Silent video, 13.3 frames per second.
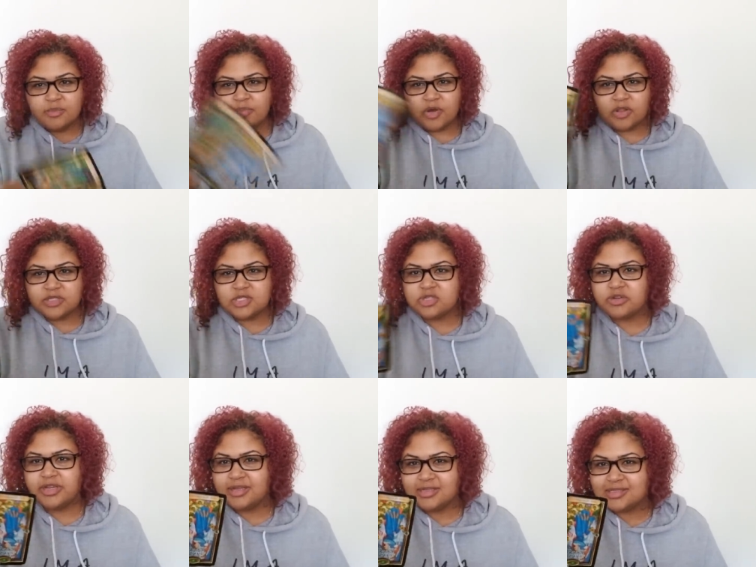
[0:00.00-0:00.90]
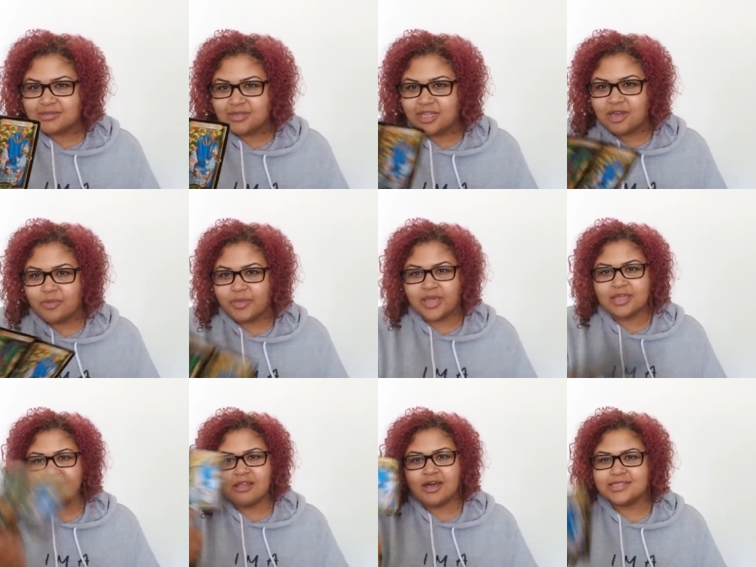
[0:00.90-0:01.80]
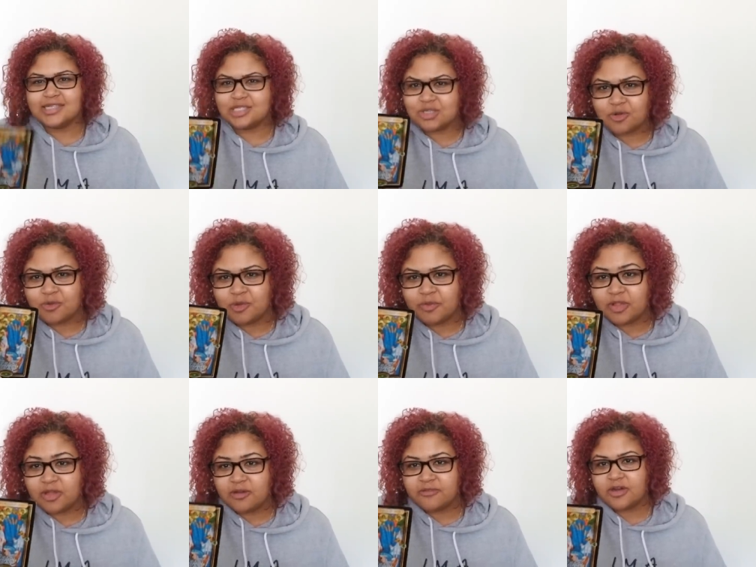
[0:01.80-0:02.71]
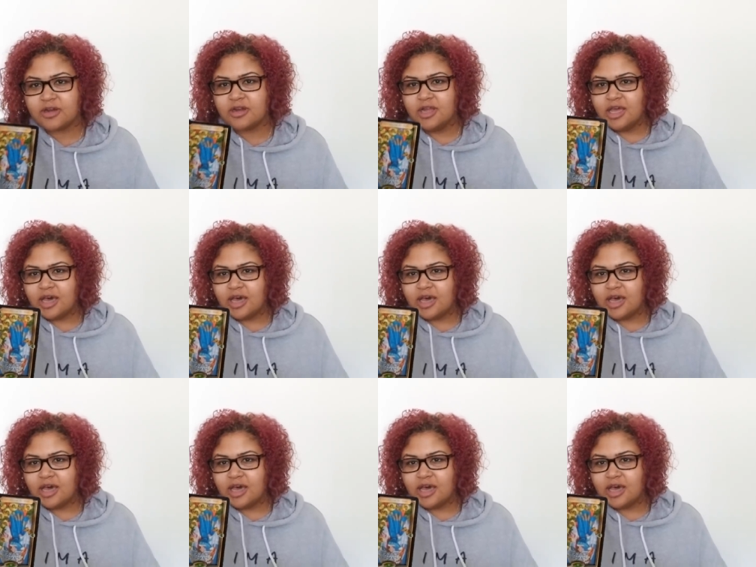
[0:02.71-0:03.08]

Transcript: pulling strings, you know, making laws that screw people over,